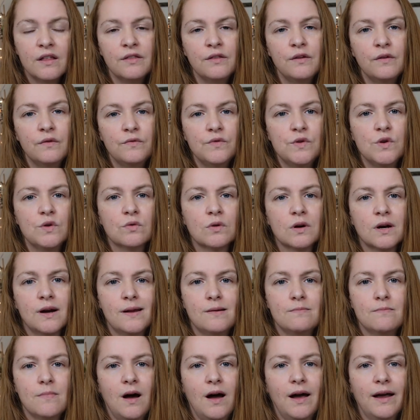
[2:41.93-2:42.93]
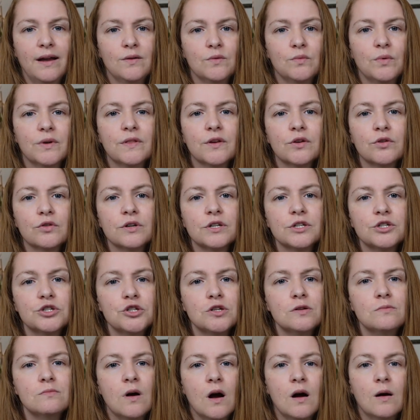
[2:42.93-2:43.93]
the viewer, in mind, with the
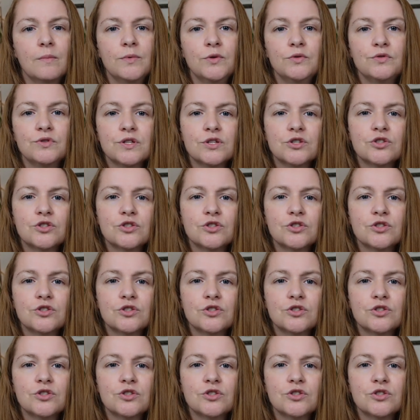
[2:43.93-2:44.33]
Christian mom who's